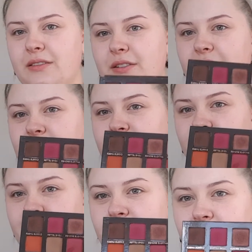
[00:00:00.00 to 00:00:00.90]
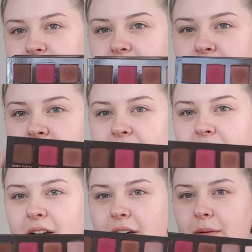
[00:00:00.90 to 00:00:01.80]
Sorry, that's hard to look at.
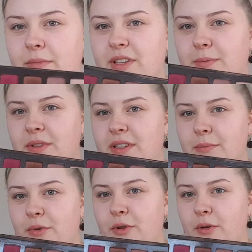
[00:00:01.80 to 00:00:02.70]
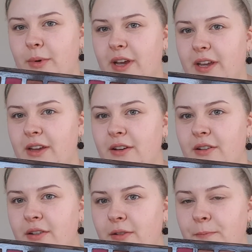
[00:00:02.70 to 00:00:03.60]
This one's Tempera right
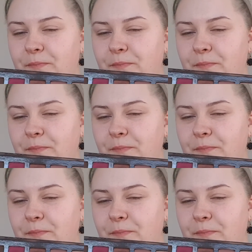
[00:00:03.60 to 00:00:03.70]
here.